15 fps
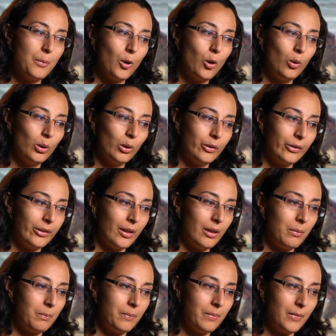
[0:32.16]
all of
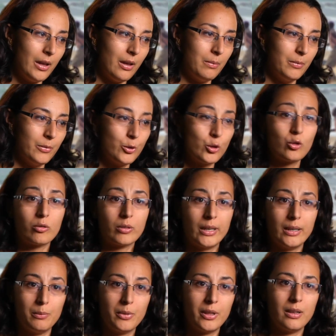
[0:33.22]
the
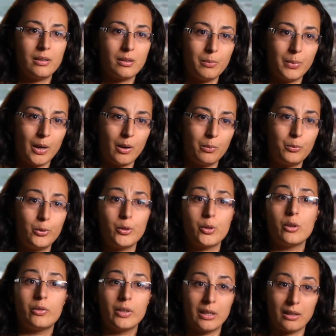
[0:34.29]
stream that's about
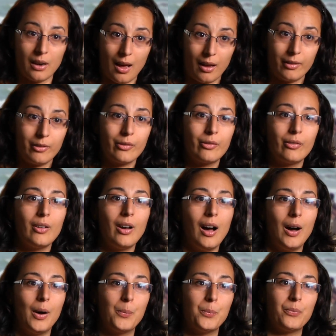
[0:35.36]
preserving life
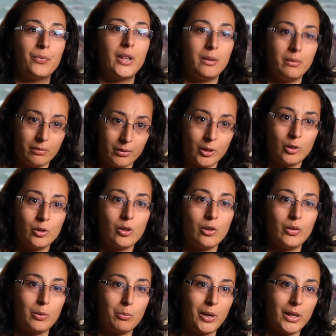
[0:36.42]
and
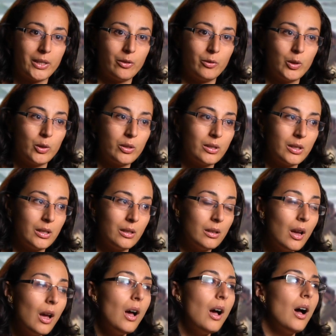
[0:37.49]
conserving biodiversity,
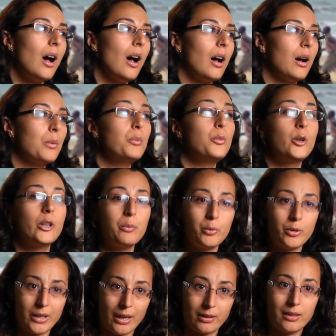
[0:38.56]
marine
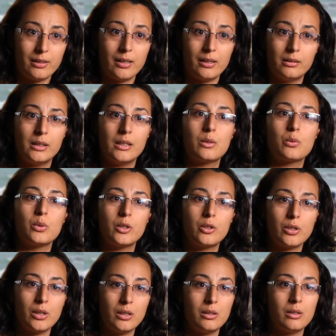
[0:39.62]
protected areas,
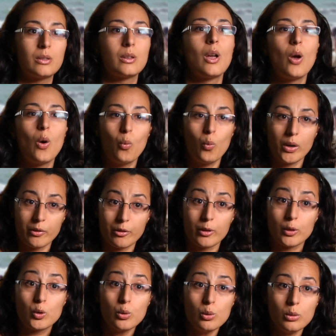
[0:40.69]
which is one of the
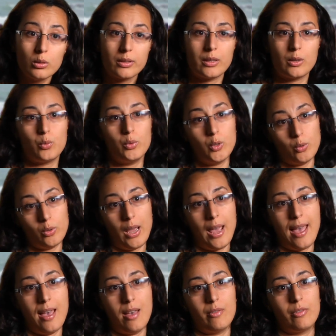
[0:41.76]
tools that we do
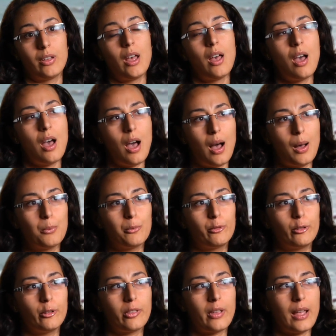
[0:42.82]
have
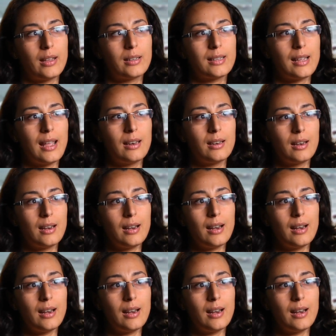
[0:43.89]
for that. And